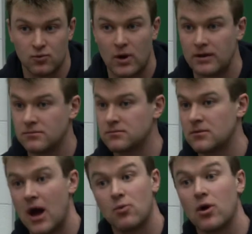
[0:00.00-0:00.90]
when
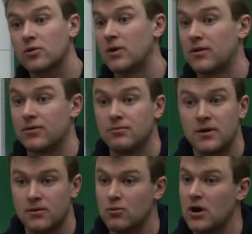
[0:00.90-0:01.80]
I worked with,
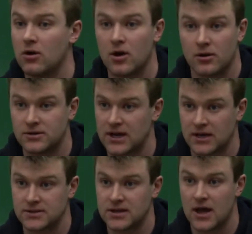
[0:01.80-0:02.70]
we all got our
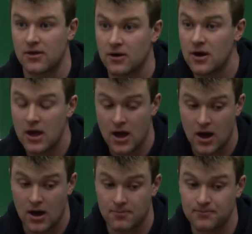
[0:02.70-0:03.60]
tickets together.
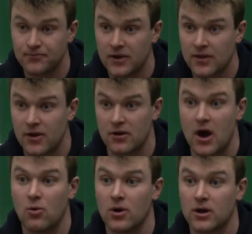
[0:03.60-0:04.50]
They're
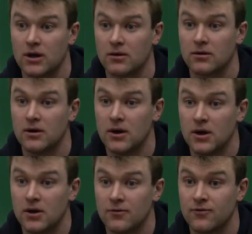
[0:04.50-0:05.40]
now working
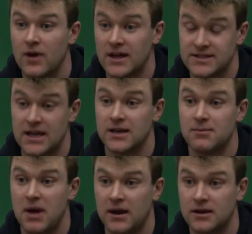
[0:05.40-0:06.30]
as
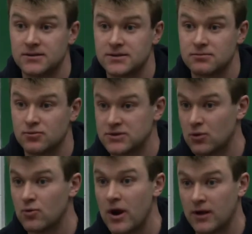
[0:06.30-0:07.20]
independents,
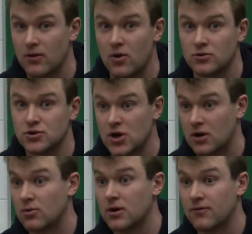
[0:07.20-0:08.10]
so running their own
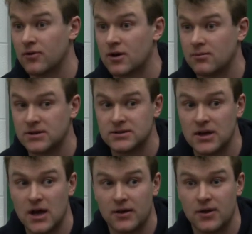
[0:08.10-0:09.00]
truck, working for companies.
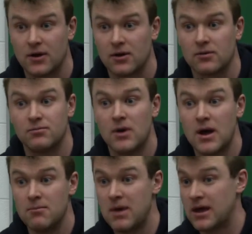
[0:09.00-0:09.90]
They're
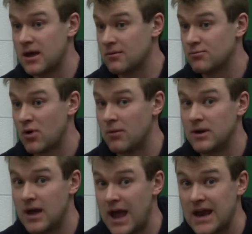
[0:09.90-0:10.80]
making
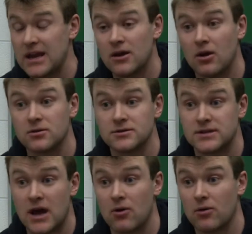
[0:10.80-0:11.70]
probably $80
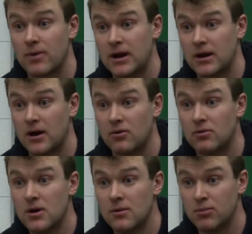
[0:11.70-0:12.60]
an hour right
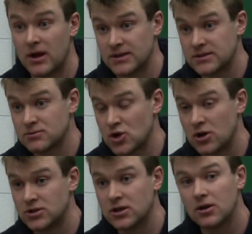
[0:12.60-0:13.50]
now, plus
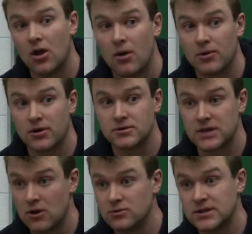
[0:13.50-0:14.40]
charging kilometers
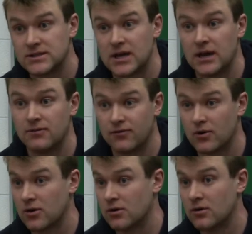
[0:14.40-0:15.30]
out to site
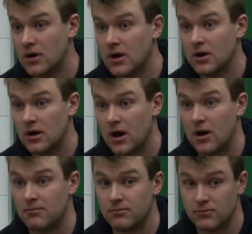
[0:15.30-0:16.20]
for
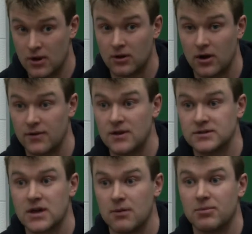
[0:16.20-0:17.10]
a lot of
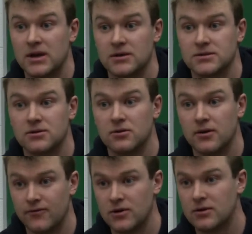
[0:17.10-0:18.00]
these companies. So
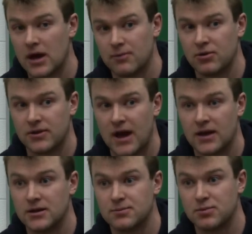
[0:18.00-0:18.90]
if you kind of put
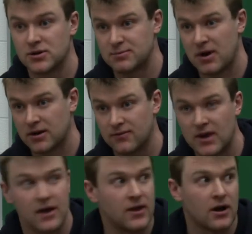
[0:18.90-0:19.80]
that into perspective,
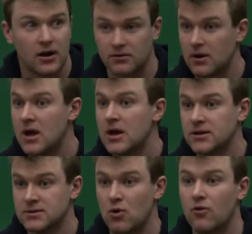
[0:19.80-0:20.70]
yeah, they got
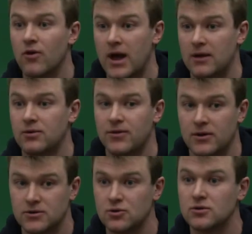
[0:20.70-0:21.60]
some overhead with
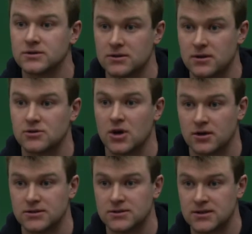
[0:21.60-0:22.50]
their tools and their
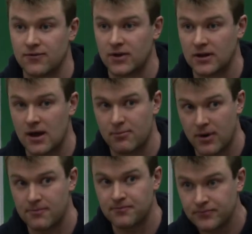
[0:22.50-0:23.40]
trucks and stuff like that,
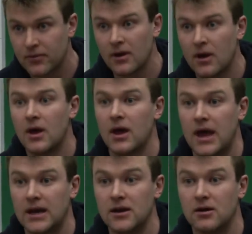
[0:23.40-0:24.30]
but
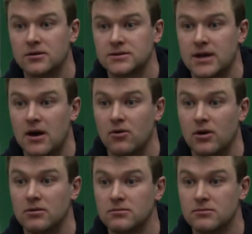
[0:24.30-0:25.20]
$80 an
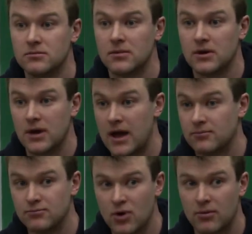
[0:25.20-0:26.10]
hour
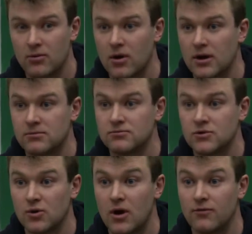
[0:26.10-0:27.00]
and probably
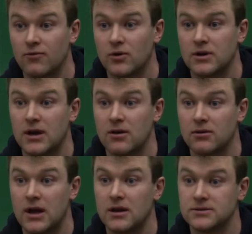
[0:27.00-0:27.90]
working 12,
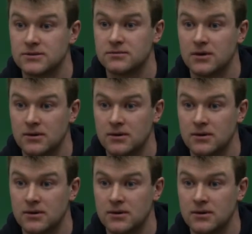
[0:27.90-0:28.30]
14-hour days